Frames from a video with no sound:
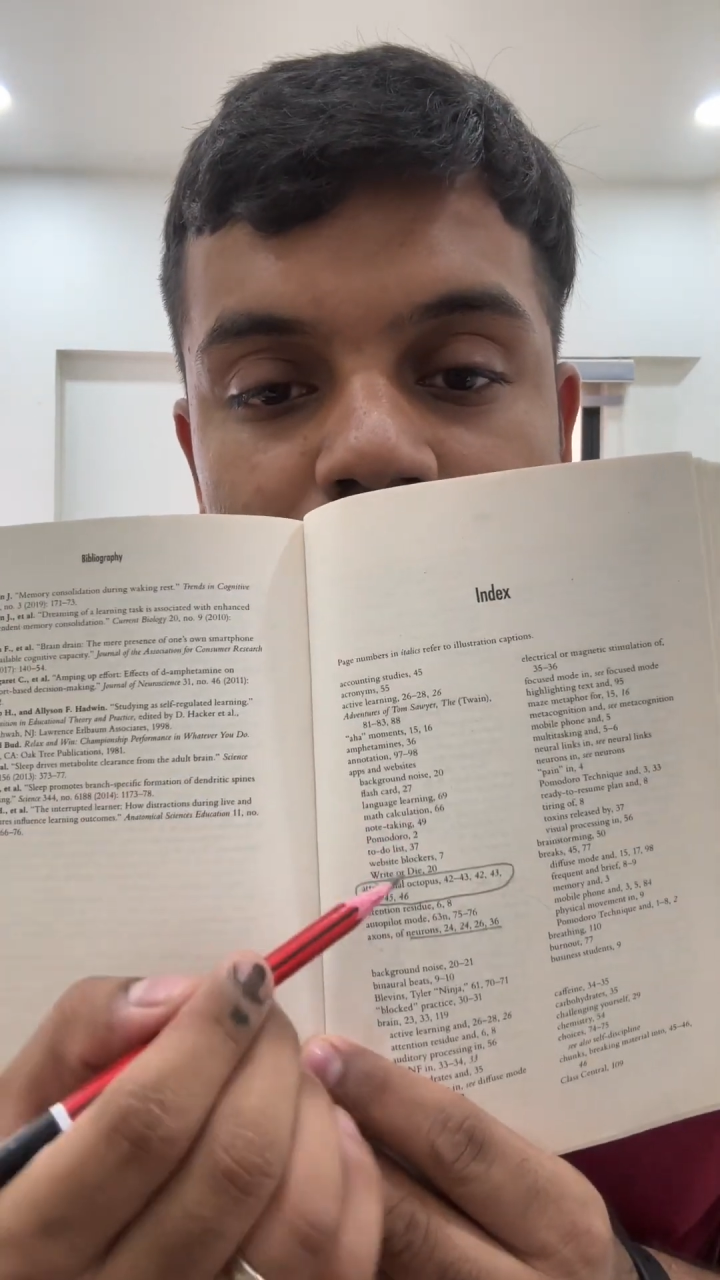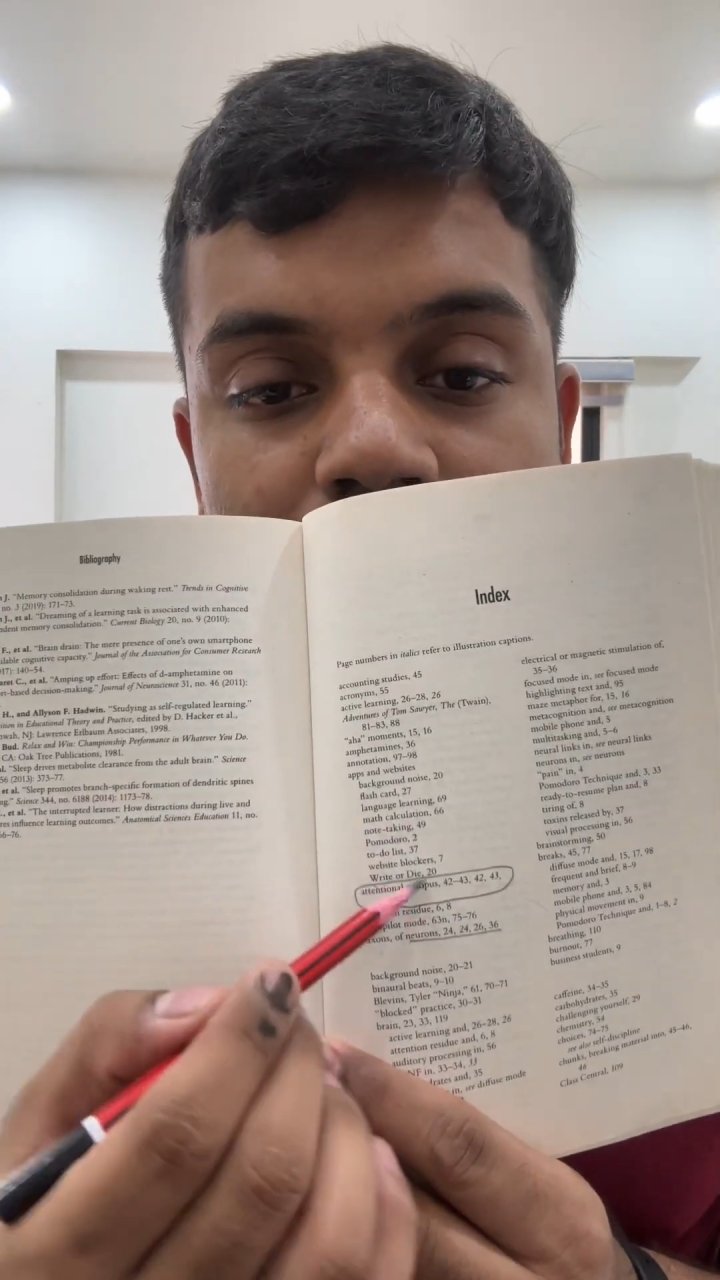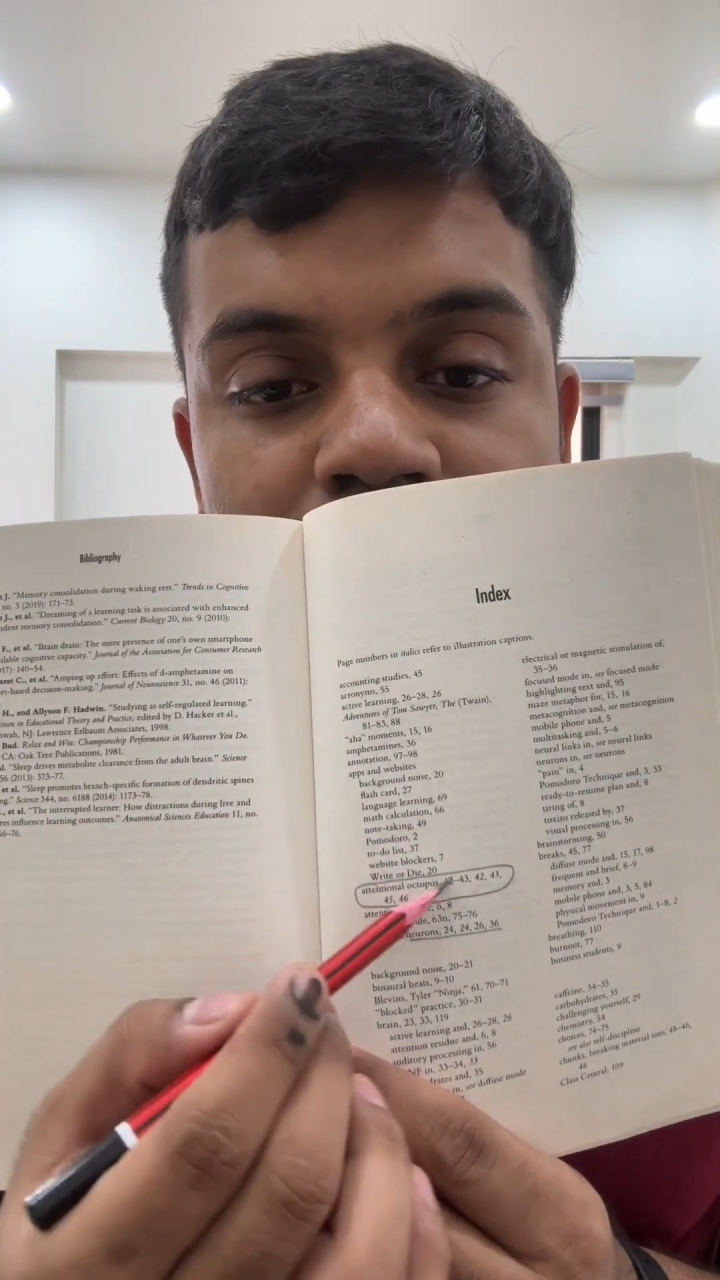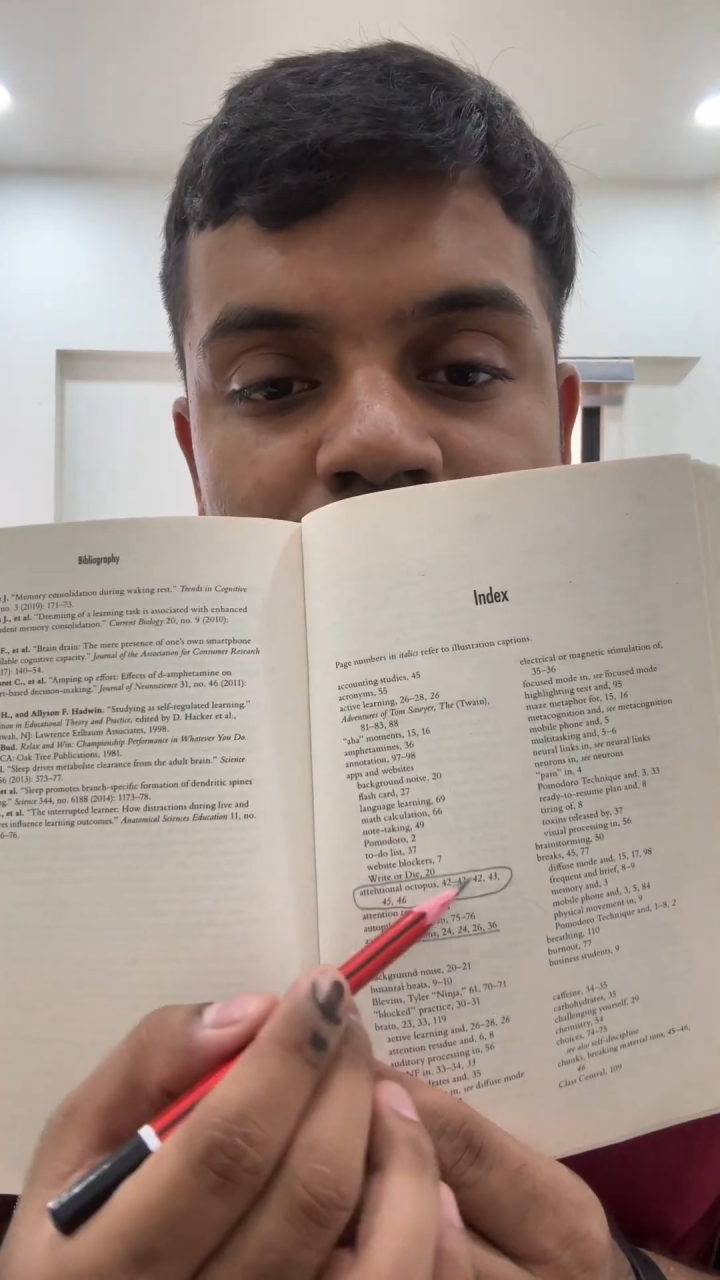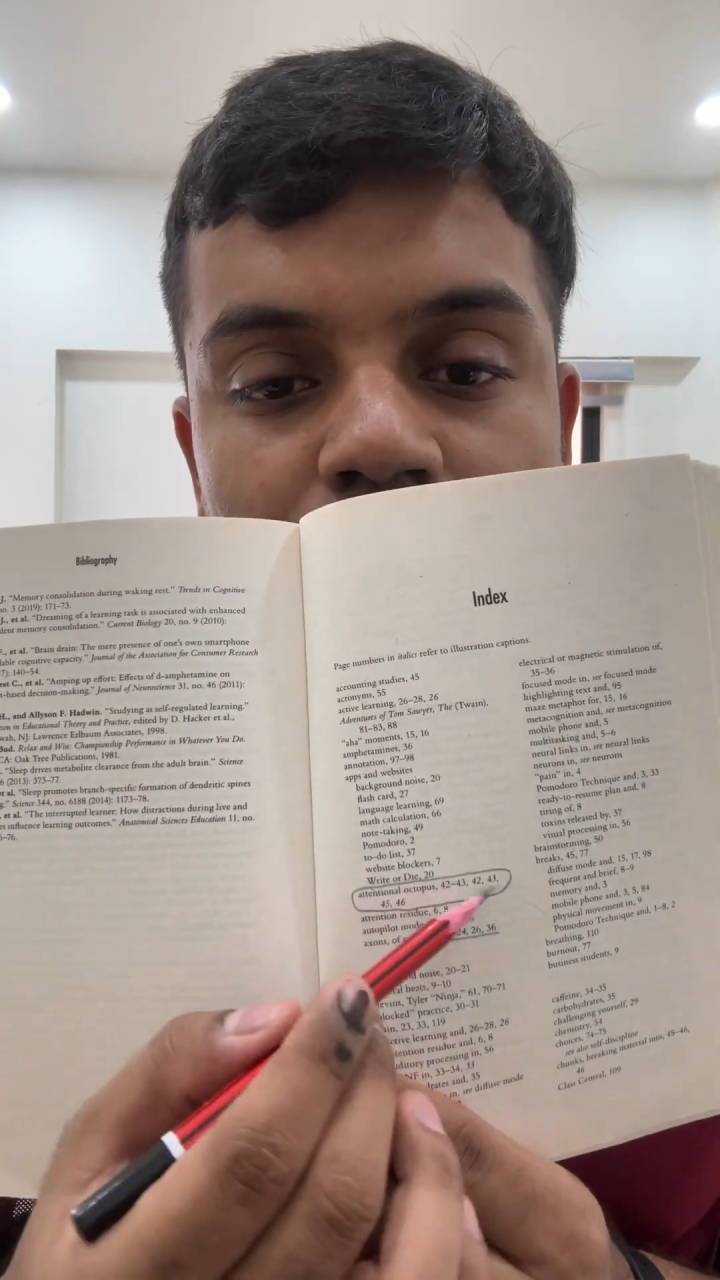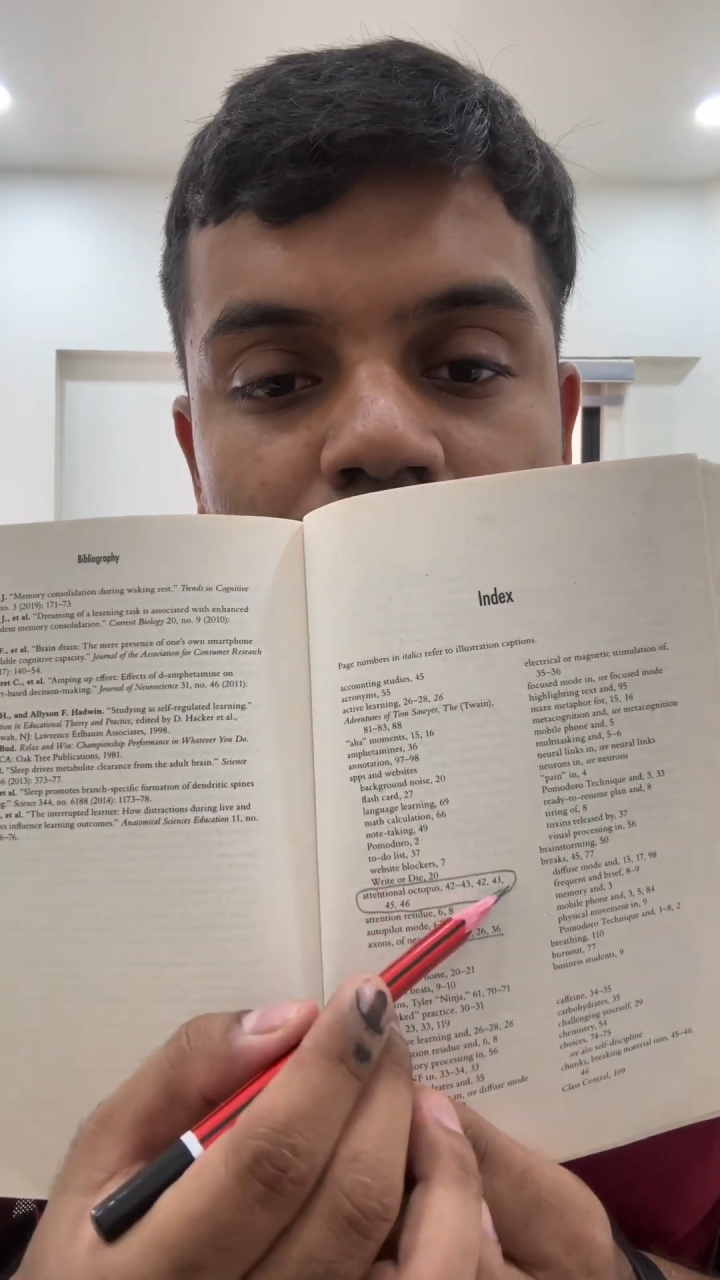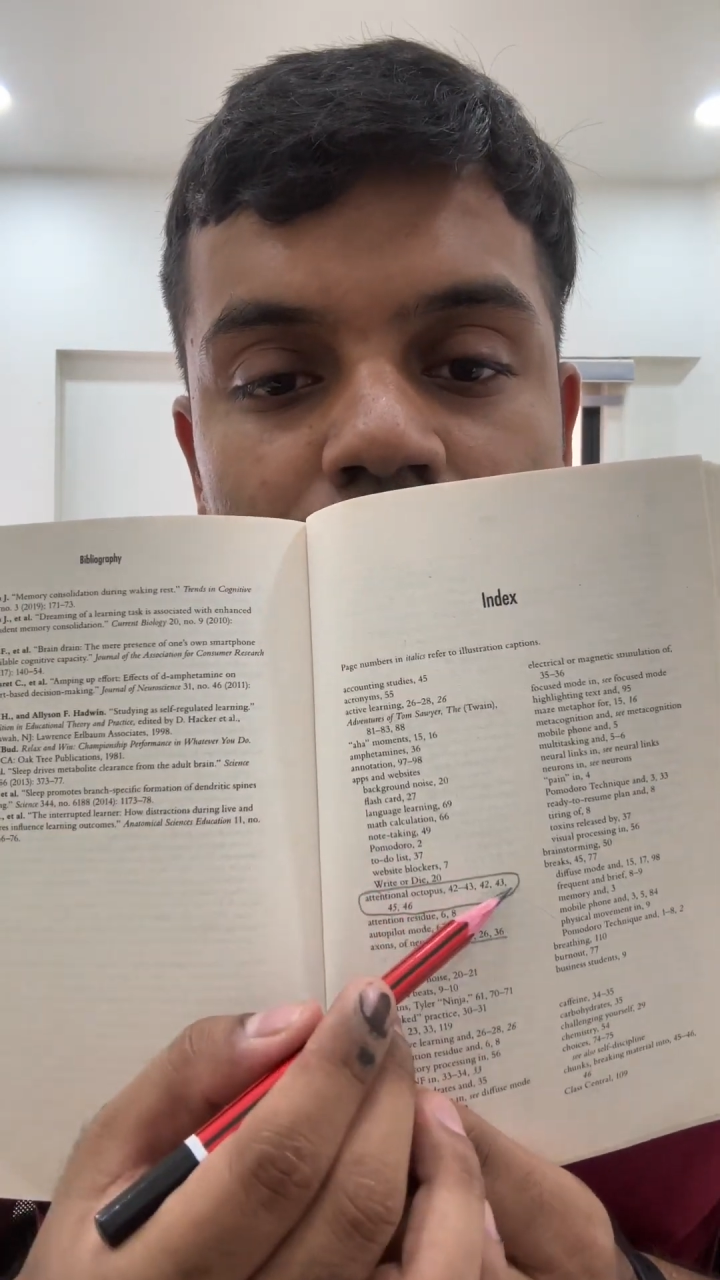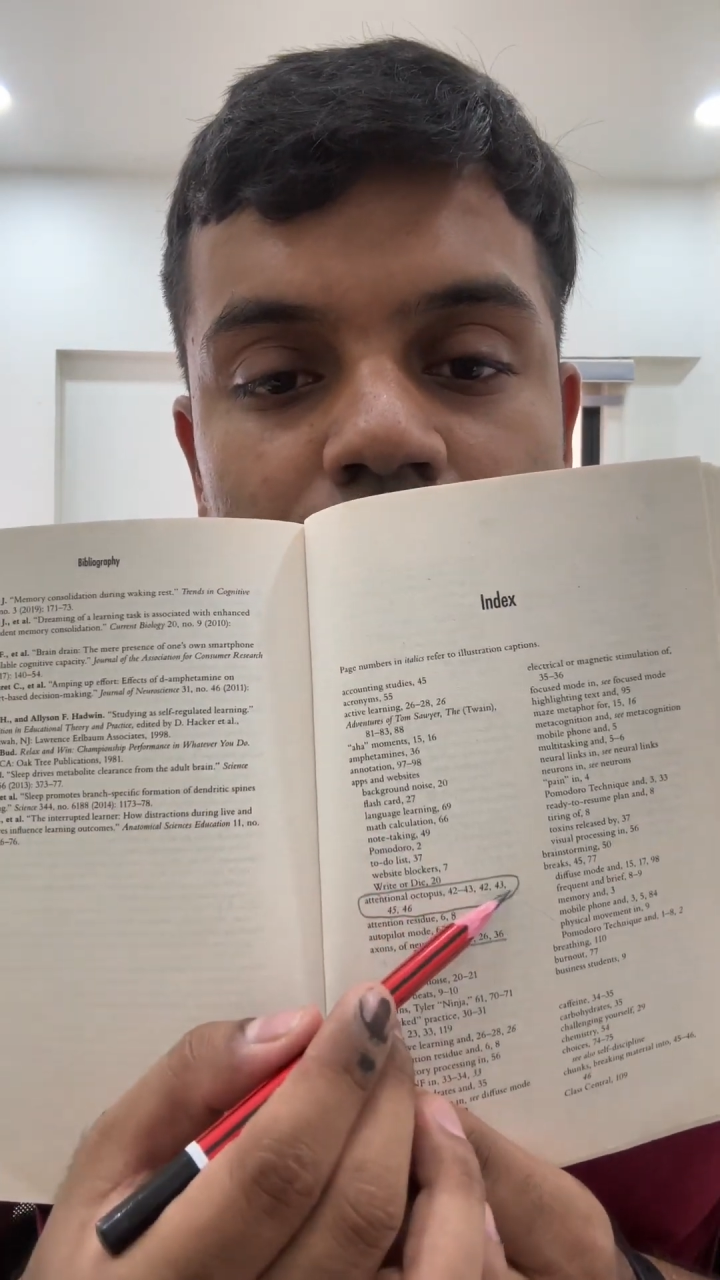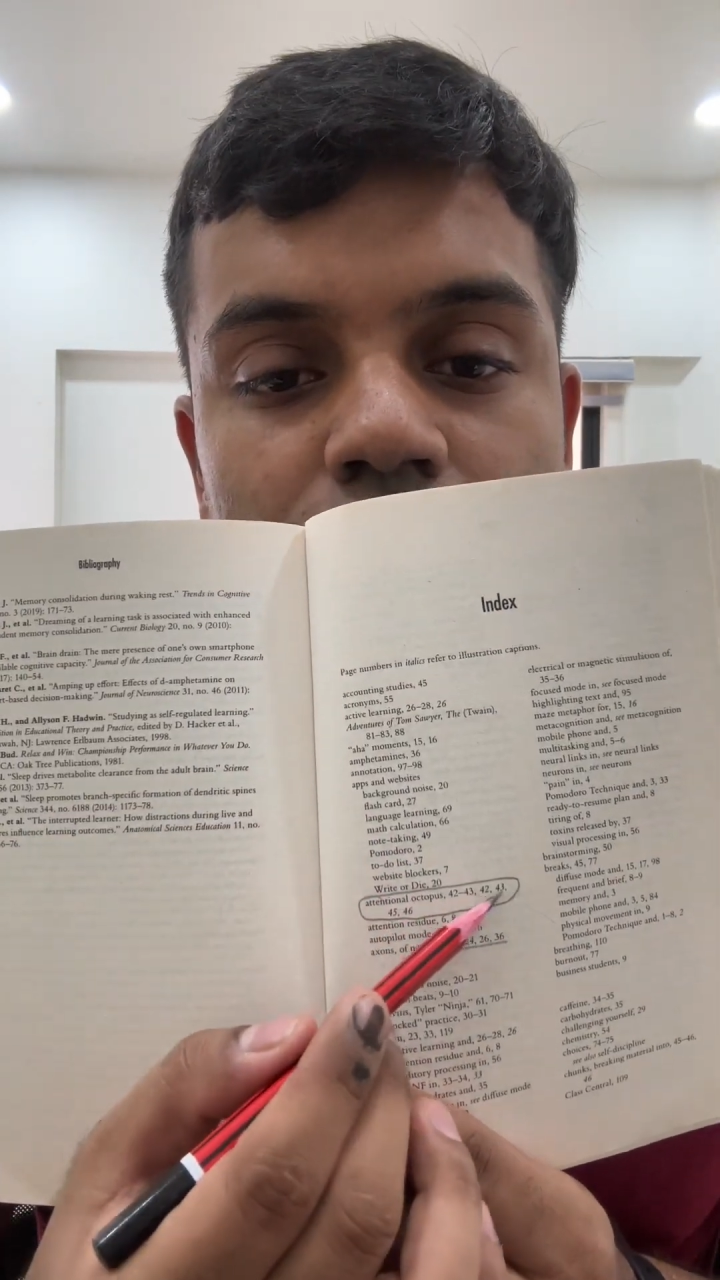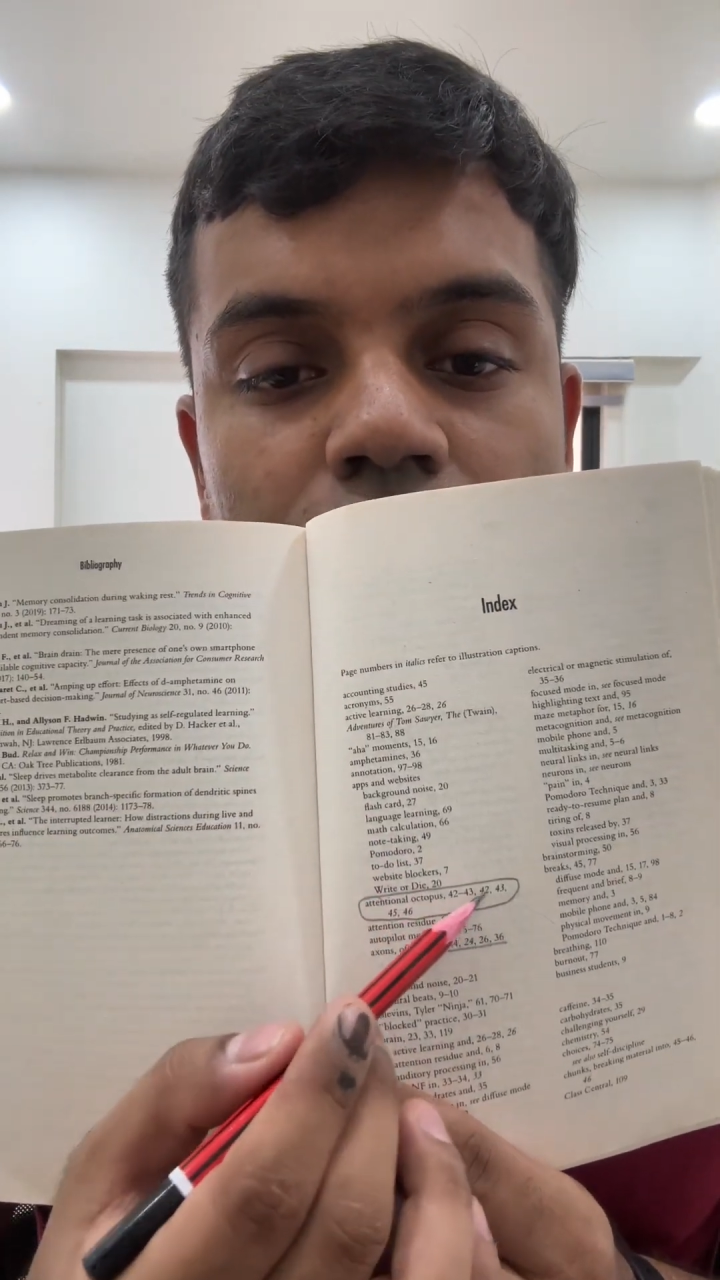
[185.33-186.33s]

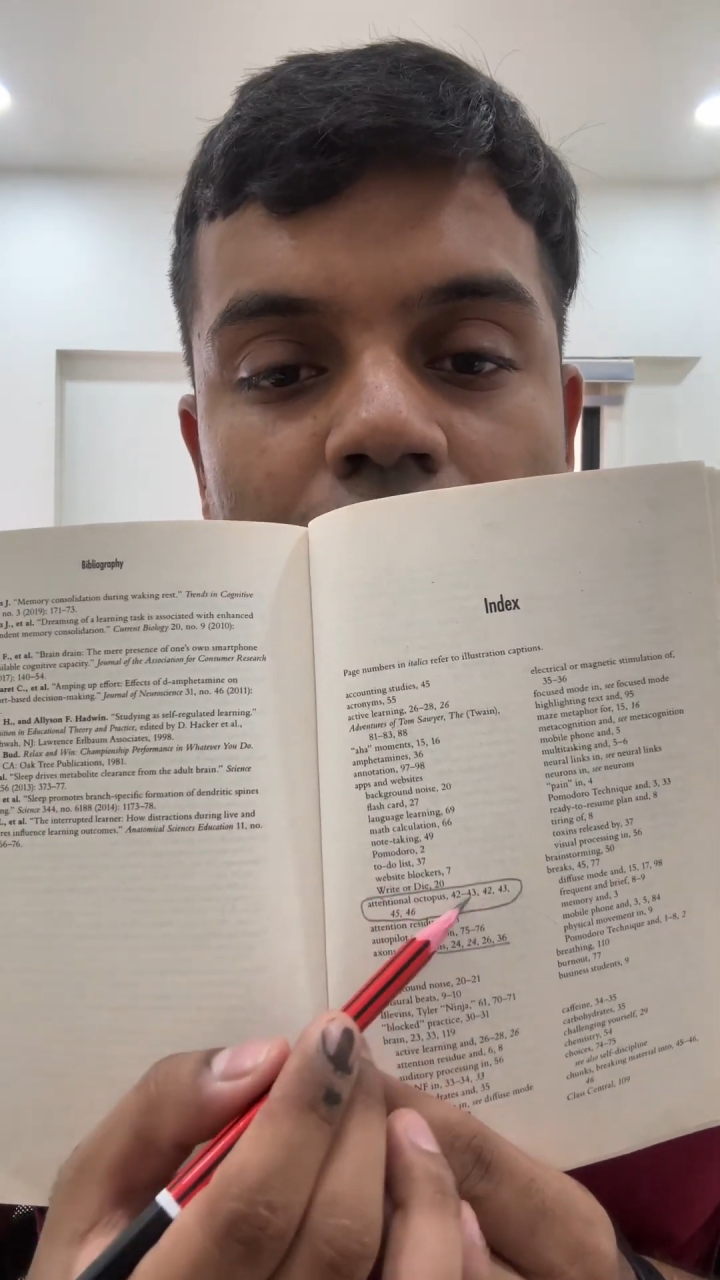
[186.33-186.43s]
encircle the